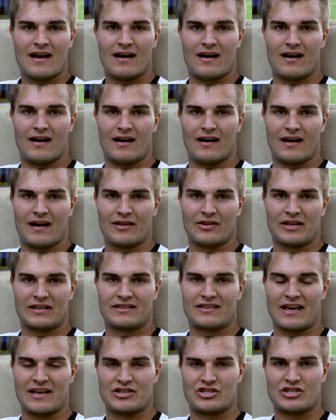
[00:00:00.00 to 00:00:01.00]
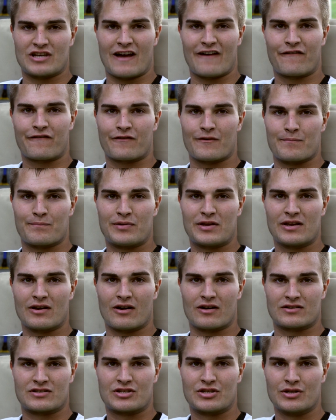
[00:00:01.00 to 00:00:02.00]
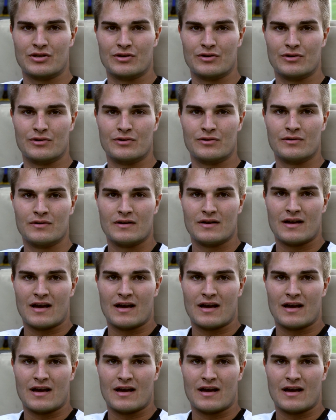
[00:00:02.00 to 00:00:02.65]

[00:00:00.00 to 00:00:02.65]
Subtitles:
I'd like to thank Jeff from PR2.